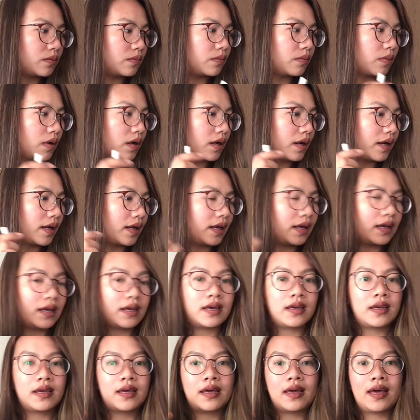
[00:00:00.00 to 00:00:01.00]

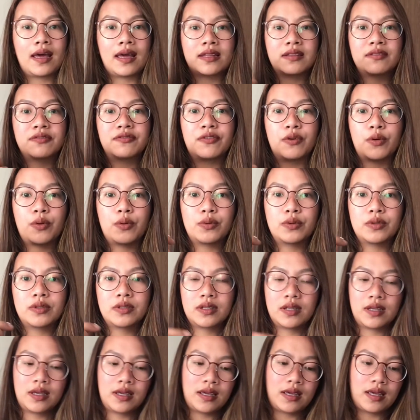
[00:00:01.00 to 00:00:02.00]
my headphone
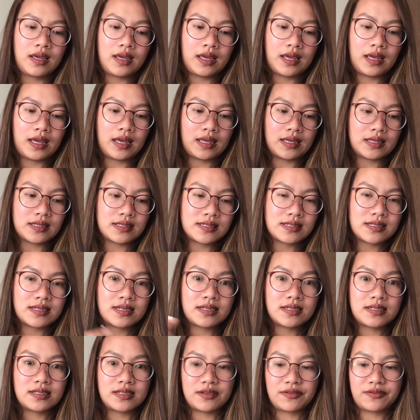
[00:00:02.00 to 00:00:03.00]
is
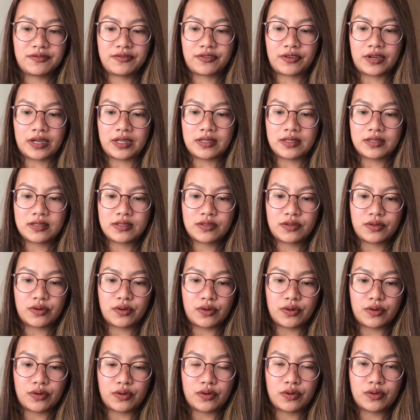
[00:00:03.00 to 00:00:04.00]
different.
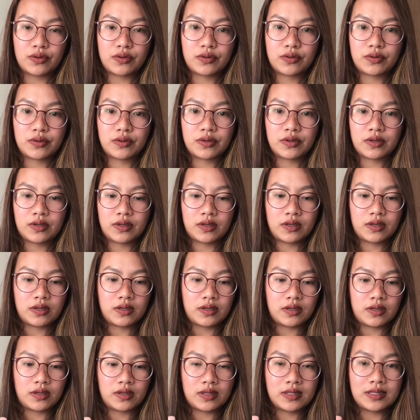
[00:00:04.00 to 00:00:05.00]
So
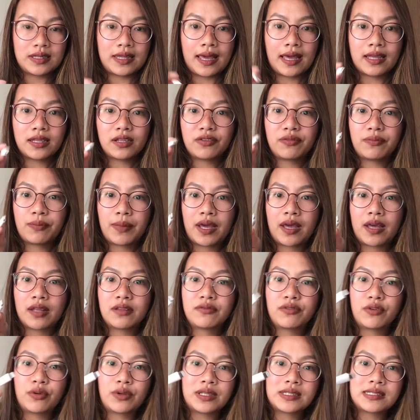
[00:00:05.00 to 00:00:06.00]
the end of my
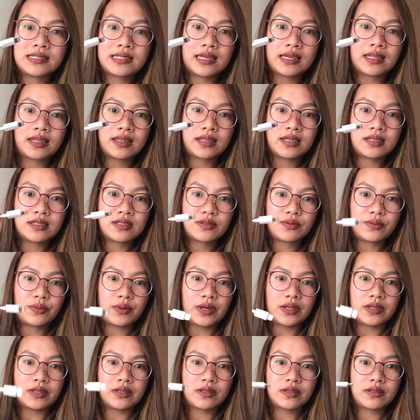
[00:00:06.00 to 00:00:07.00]
headphone is like this
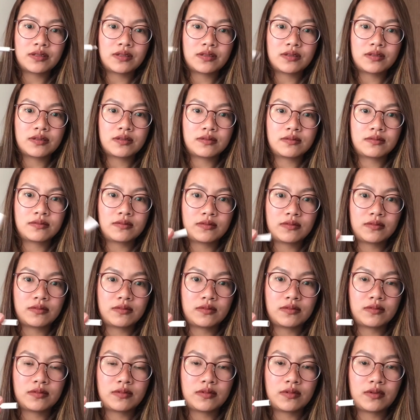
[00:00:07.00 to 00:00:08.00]
one.
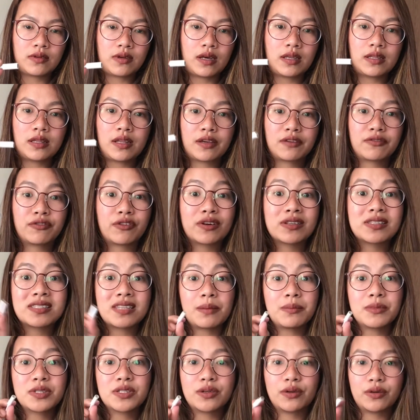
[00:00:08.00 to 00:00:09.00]
Unlike for
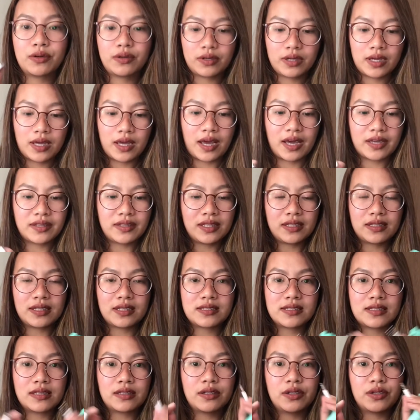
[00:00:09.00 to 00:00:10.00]
Samsung, I think they
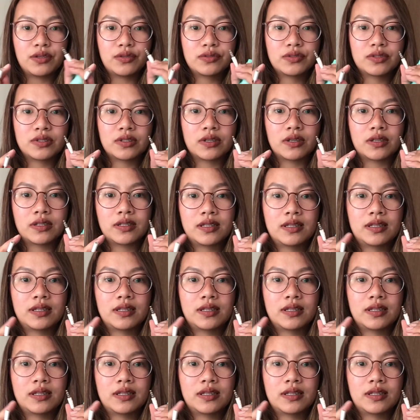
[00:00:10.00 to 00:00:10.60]
still use the